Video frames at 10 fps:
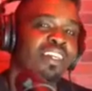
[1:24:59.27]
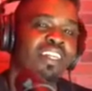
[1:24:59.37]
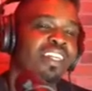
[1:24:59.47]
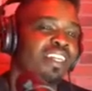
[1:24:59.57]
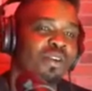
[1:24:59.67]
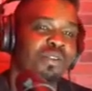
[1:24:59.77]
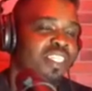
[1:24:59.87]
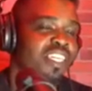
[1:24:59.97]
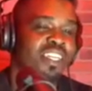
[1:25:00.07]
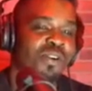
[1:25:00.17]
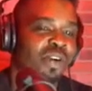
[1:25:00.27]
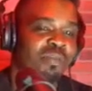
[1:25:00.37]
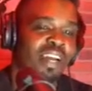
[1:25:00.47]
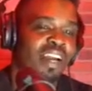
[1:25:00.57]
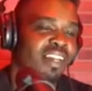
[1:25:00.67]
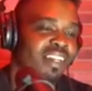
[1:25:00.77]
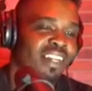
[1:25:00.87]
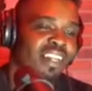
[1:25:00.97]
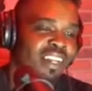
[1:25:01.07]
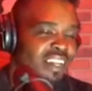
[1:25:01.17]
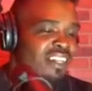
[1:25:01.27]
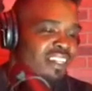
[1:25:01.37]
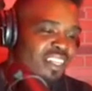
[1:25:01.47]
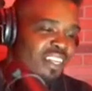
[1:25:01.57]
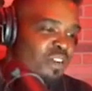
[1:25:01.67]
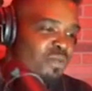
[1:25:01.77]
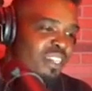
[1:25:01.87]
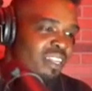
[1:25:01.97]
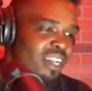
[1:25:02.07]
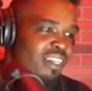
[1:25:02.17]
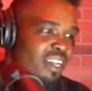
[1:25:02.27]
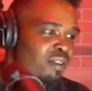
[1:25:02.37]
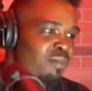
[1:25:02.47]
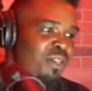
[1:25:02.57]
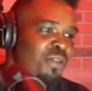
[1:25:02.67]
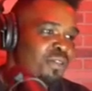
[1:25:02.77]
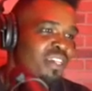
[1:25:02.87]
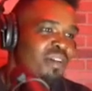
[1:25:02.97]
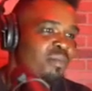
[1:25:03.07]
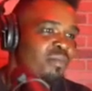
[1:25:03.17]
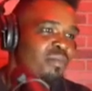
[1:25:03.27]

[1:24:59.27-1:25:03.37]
She know I'm not. She know once I say I'm gonna do something.